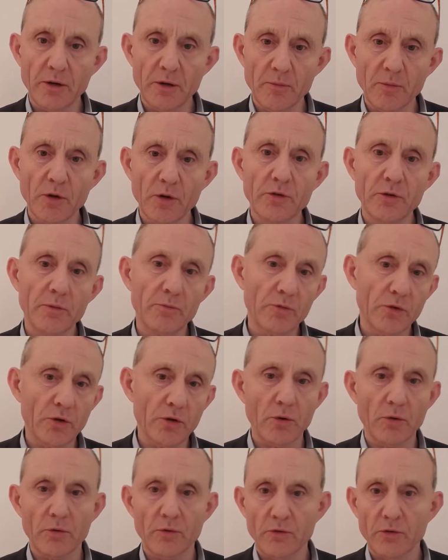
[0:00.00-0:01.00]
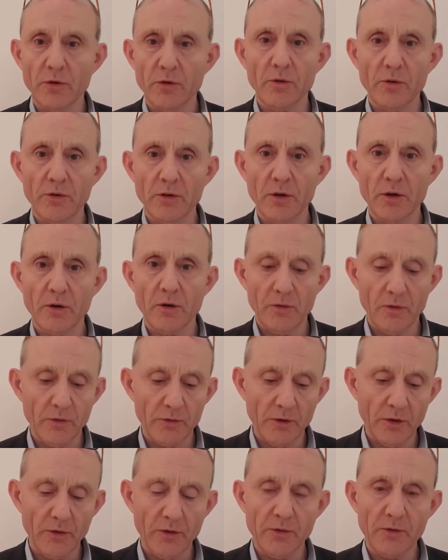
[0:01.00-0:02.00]
Mushrooms, toadstools, and all those
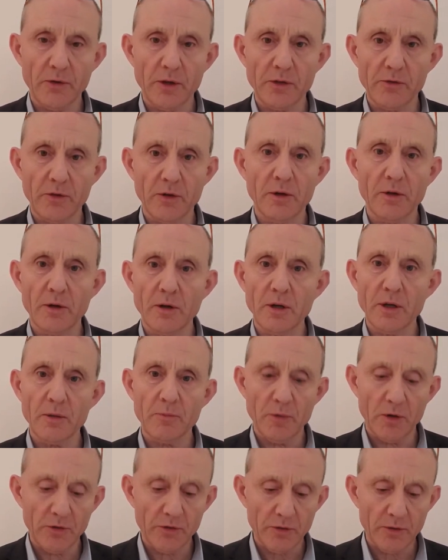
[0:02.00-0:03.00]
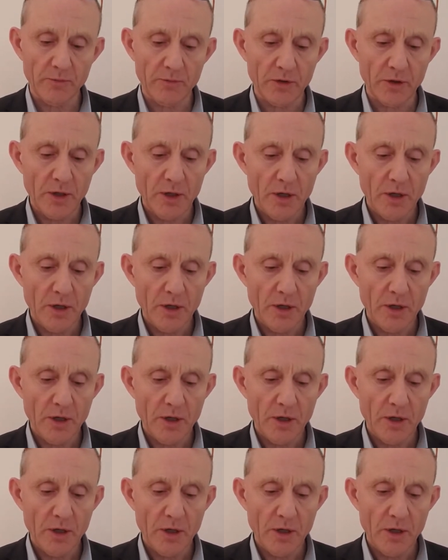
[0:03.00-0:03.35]
other things that look like mushrooms.